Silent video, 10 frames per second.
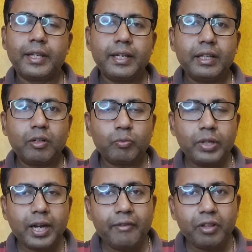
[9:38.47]
Here that
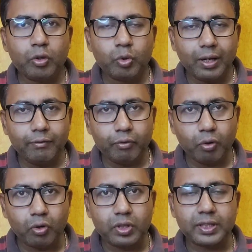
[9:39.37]
we are having the 12
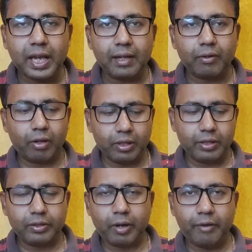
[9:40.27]
notes, all
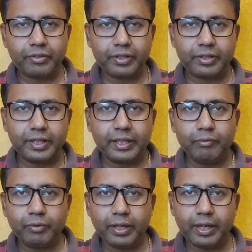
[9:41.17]
this you have
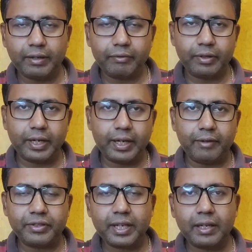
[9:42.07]
seen, I
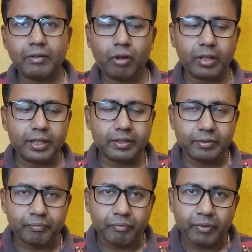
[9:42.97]
have sung all
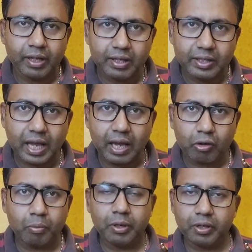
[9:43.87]
this.
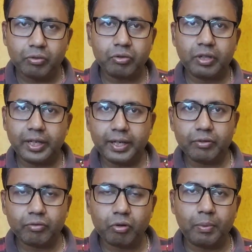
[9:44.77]
Sa, Komal Re, Shuddha
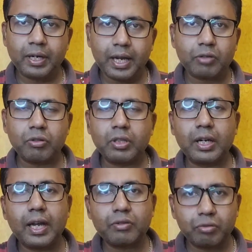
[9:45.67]
Re, Komal Ga,
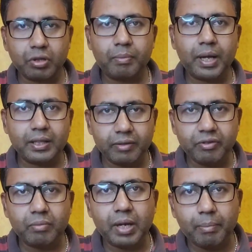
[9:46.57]
Shuddha Ma,
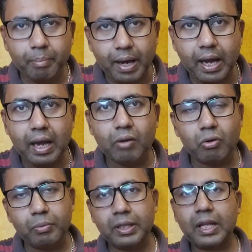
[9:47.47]
Tivra Ma, Pa,
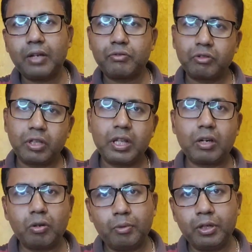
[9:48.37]
Komal Dha, Shuddha
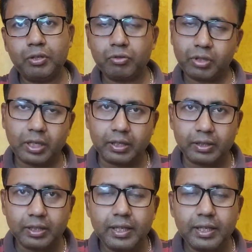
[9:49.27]
Dha, Komal Ni, Shuddha Ni.